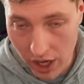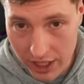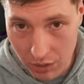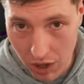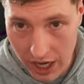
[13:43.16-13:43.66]

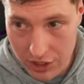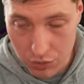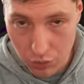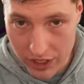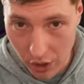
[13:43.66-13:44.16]

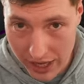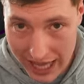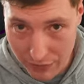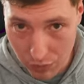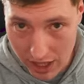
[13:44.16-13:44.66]
Striker-wise, we don't
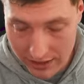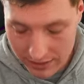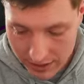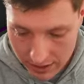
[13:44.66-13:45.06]
have one.